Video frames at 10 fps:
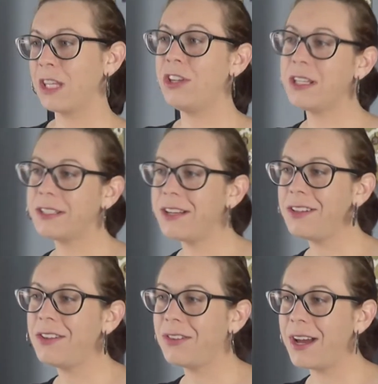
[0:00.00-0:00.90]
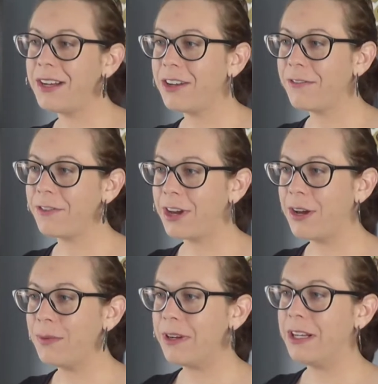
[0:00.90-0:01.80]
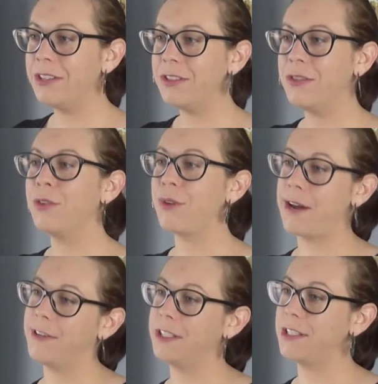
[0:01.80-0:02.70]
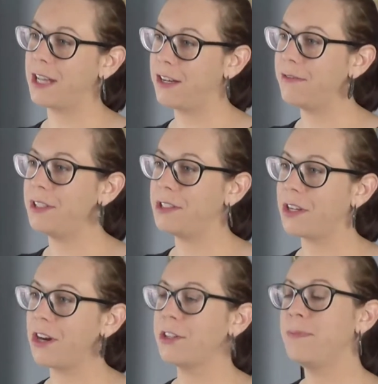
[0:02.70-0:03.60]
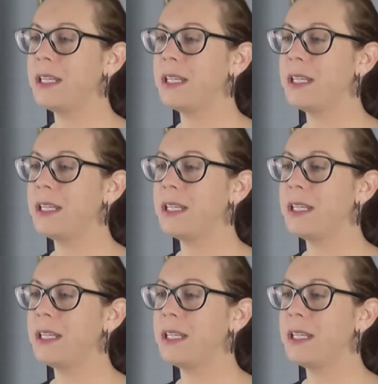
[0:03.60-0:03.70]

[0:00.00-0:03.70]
You can tell a lot of thought went into the graphic design of these cards,